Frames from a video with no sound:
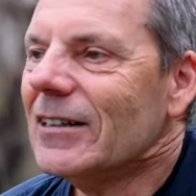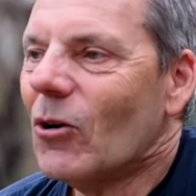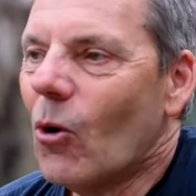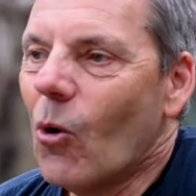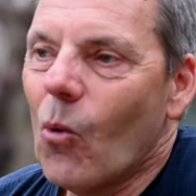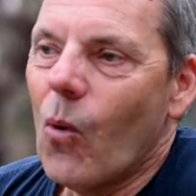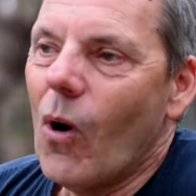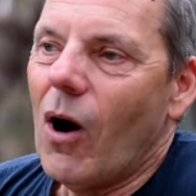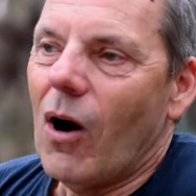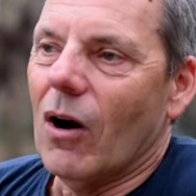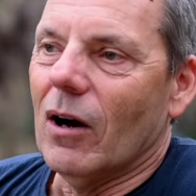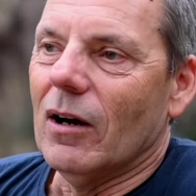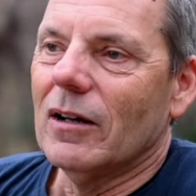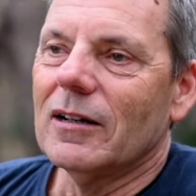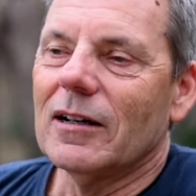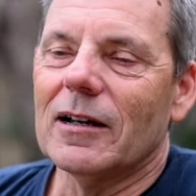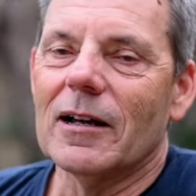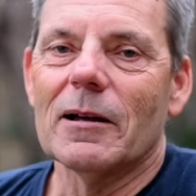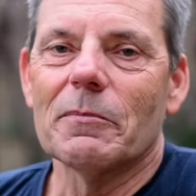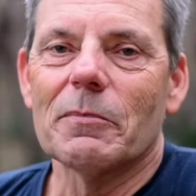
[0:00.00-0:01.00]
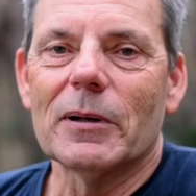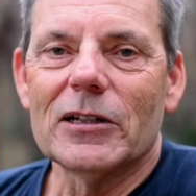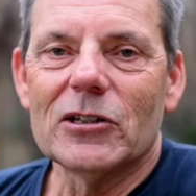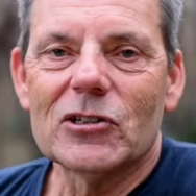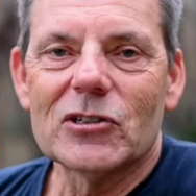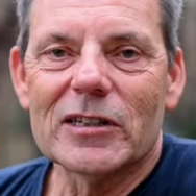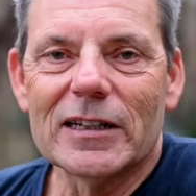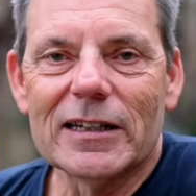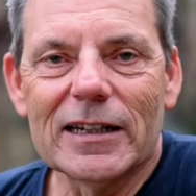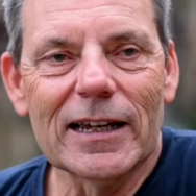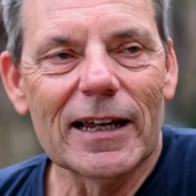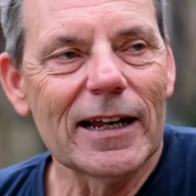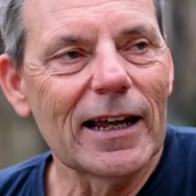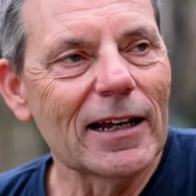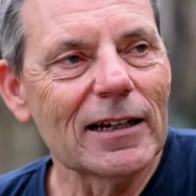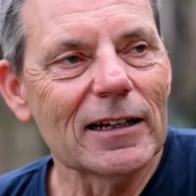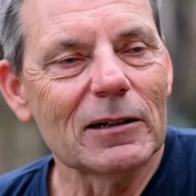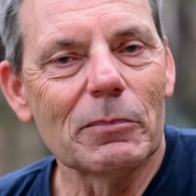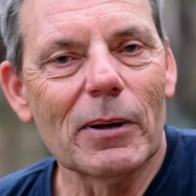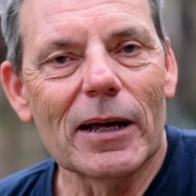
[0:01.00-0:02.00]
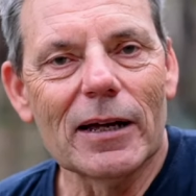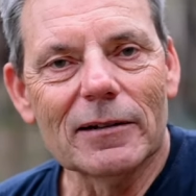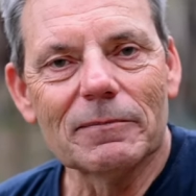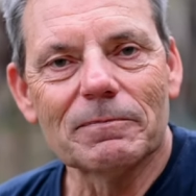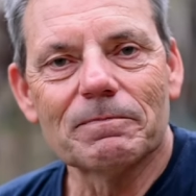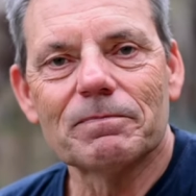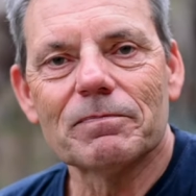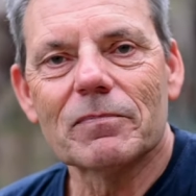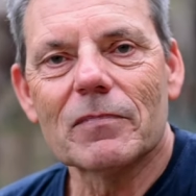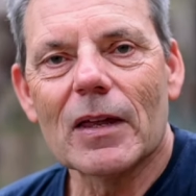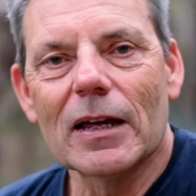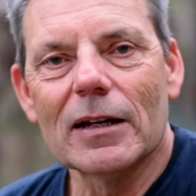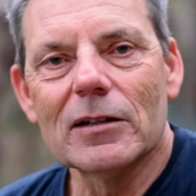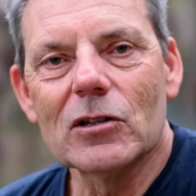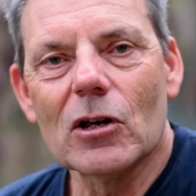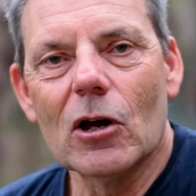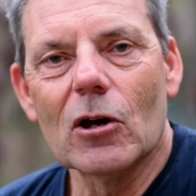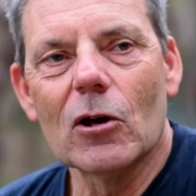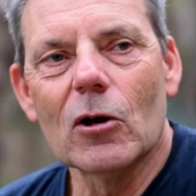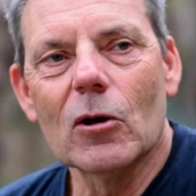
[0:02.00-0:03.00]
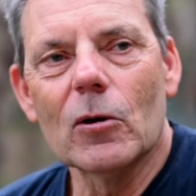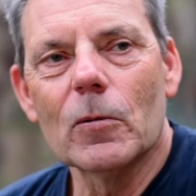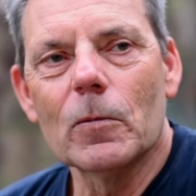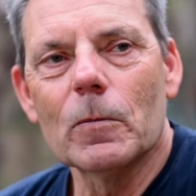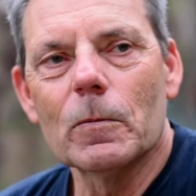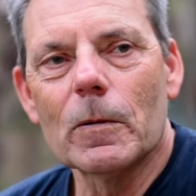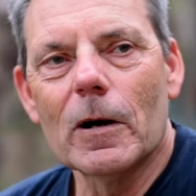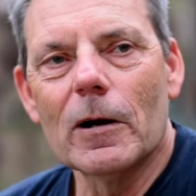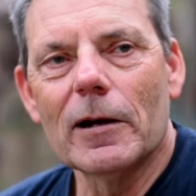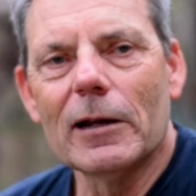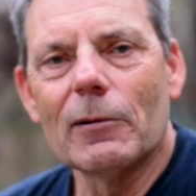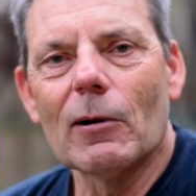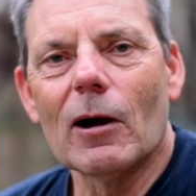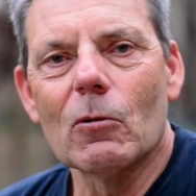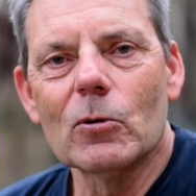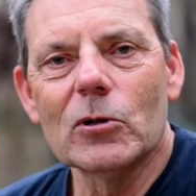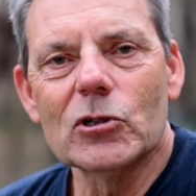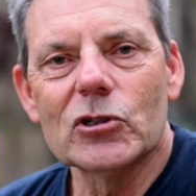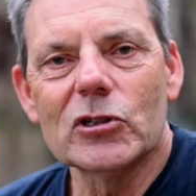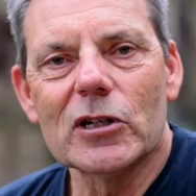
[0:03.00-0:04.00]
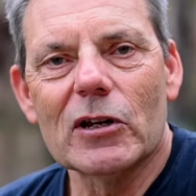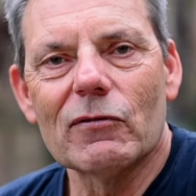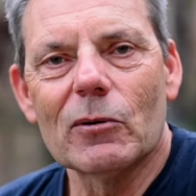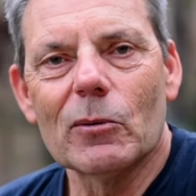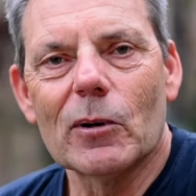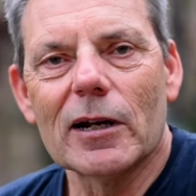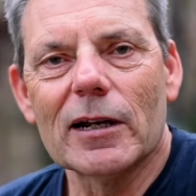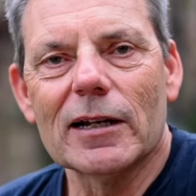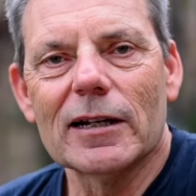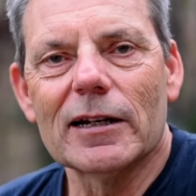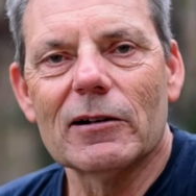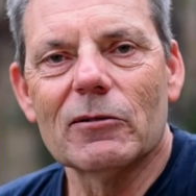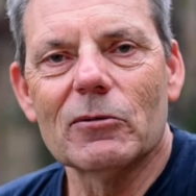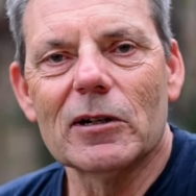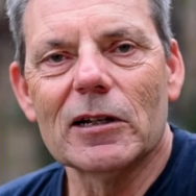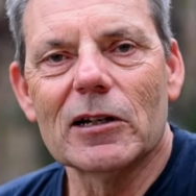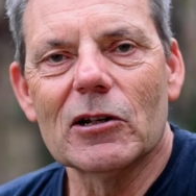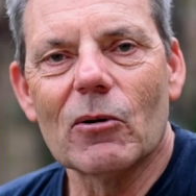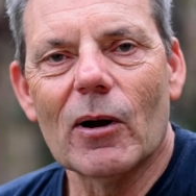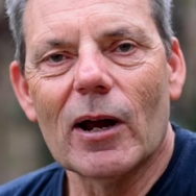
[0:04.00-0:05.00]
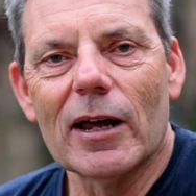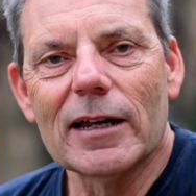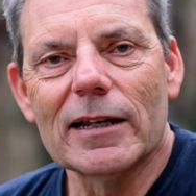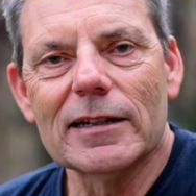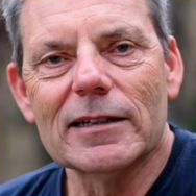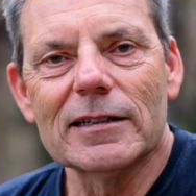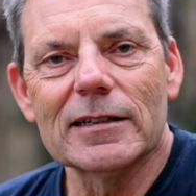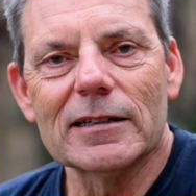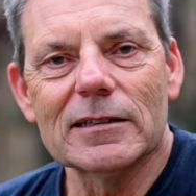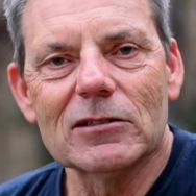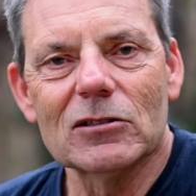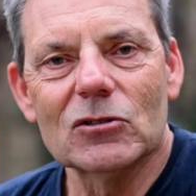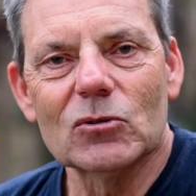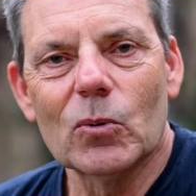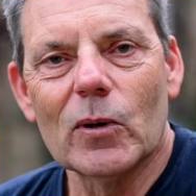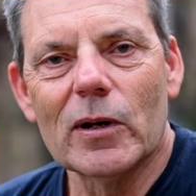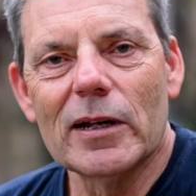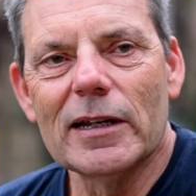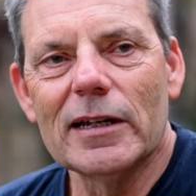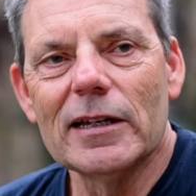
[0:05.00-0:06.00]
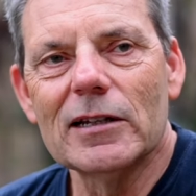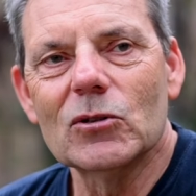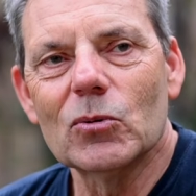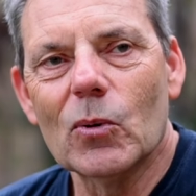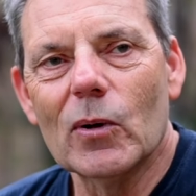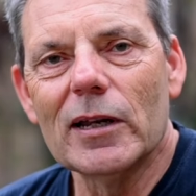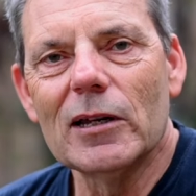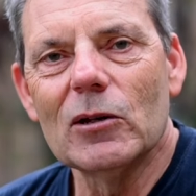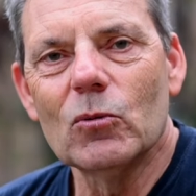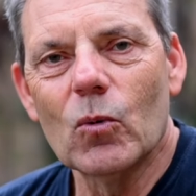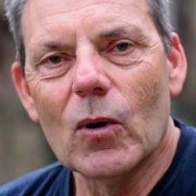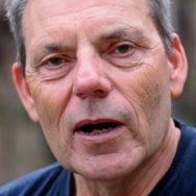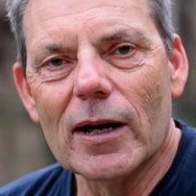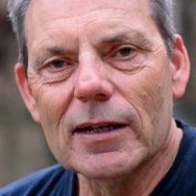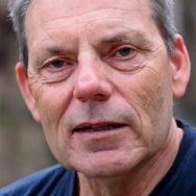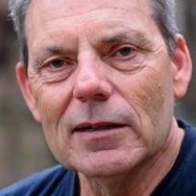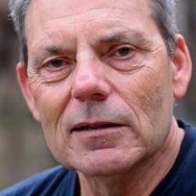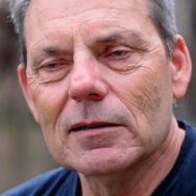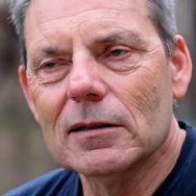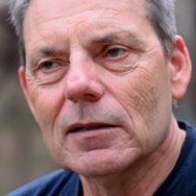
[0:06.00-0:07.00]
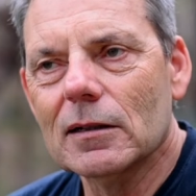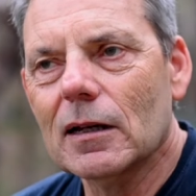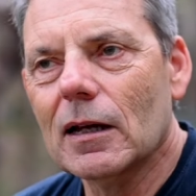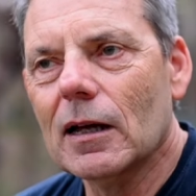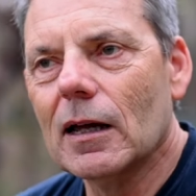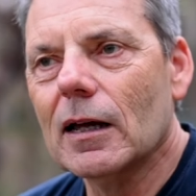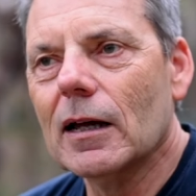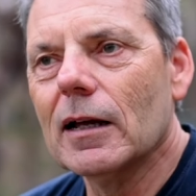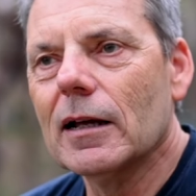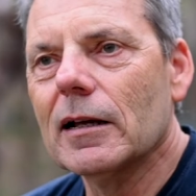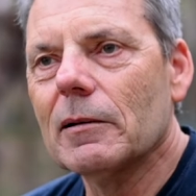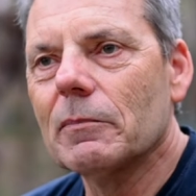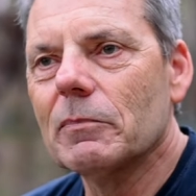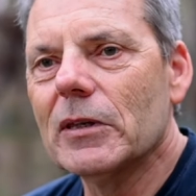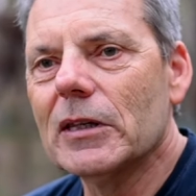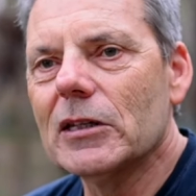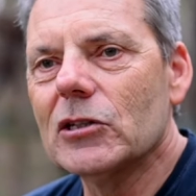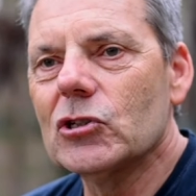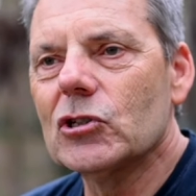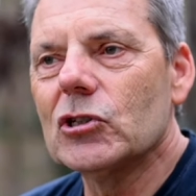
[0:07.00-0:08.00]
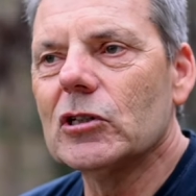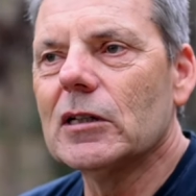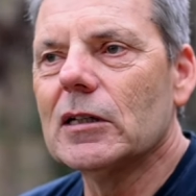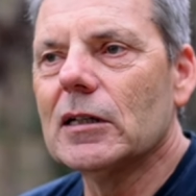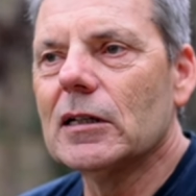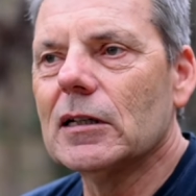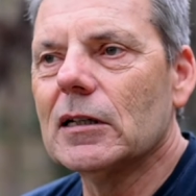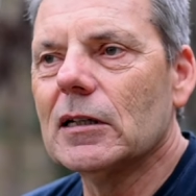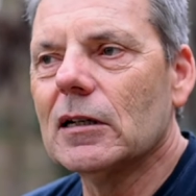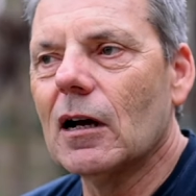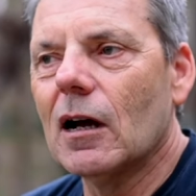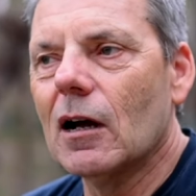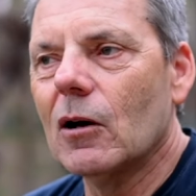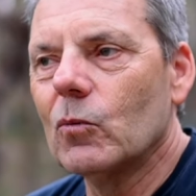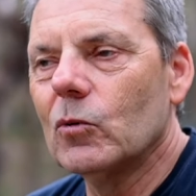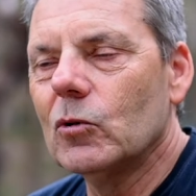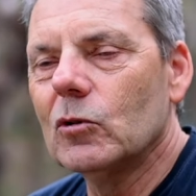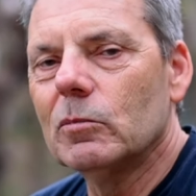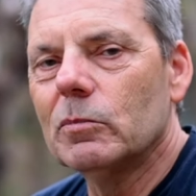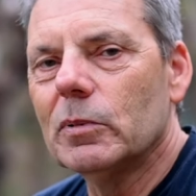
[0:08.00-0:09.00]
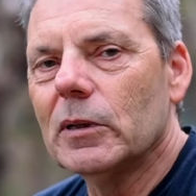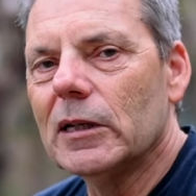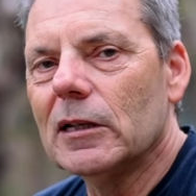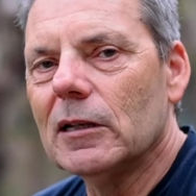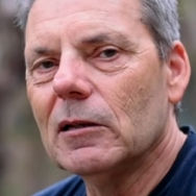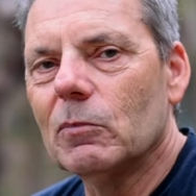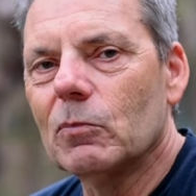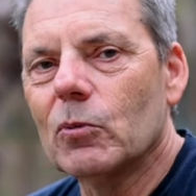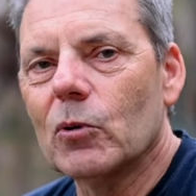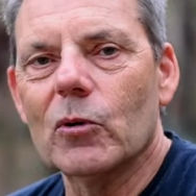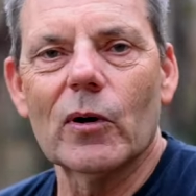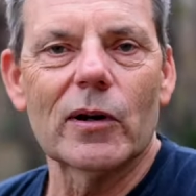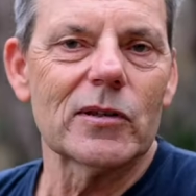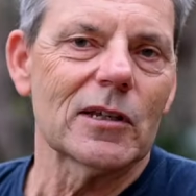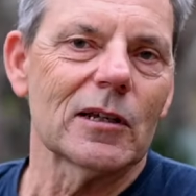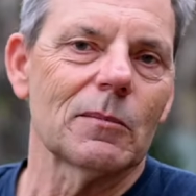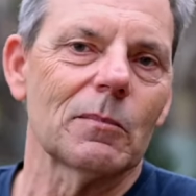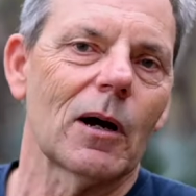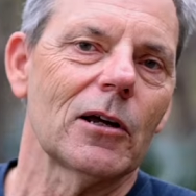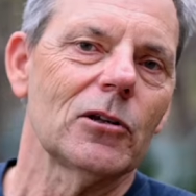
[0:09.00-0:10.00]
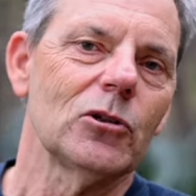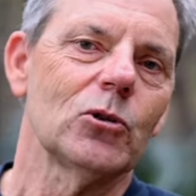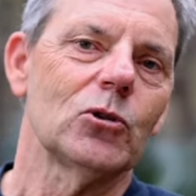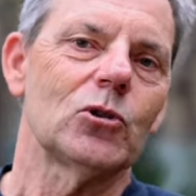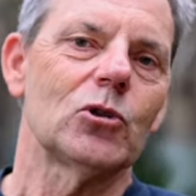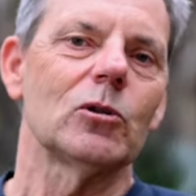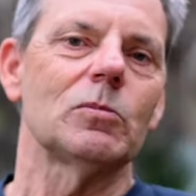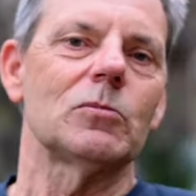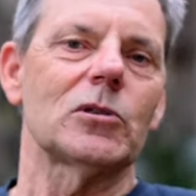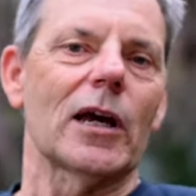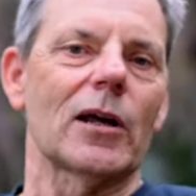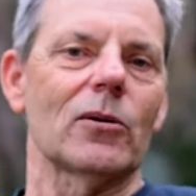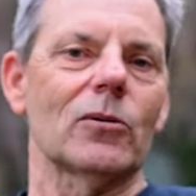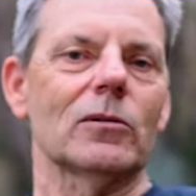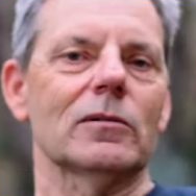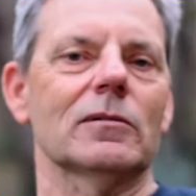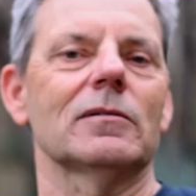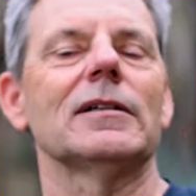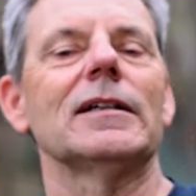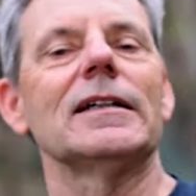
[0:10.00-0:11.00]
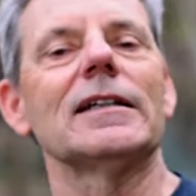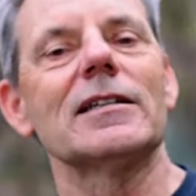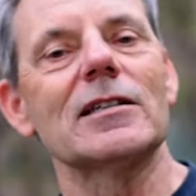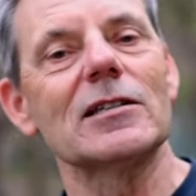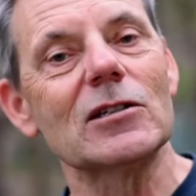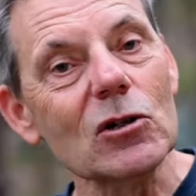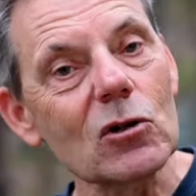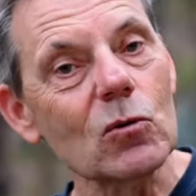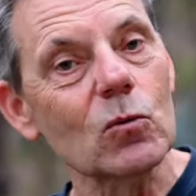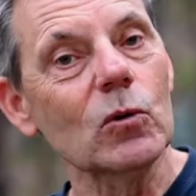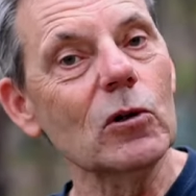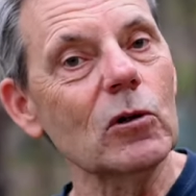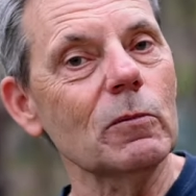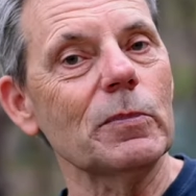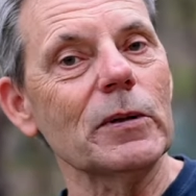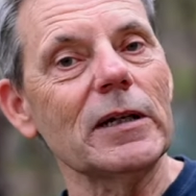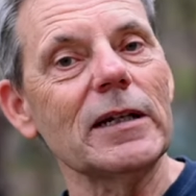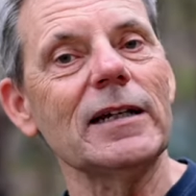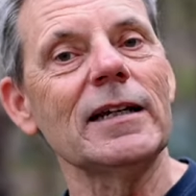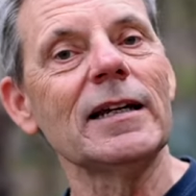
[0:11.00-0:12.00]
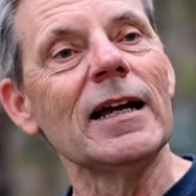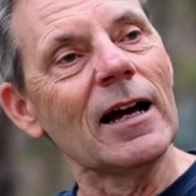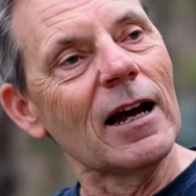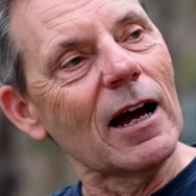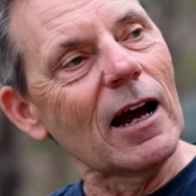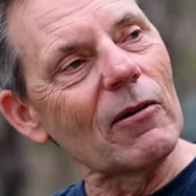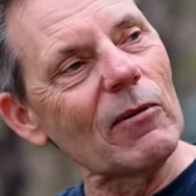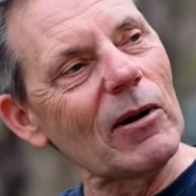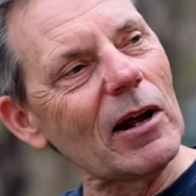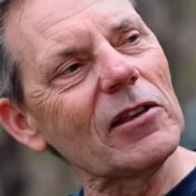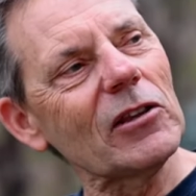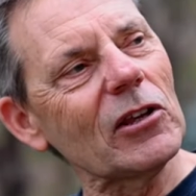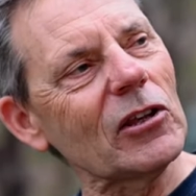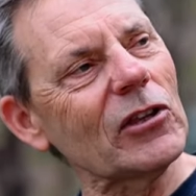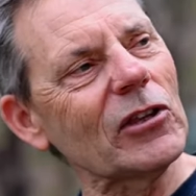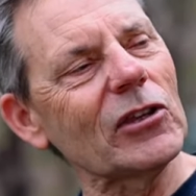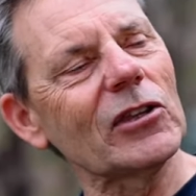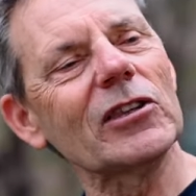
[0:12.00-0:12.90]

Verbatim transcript: or what, but you just need to get out and about. So, well, anyway, I wish everyone a really great 2021. This year I will be progressing my YouTube channel. It still will be around the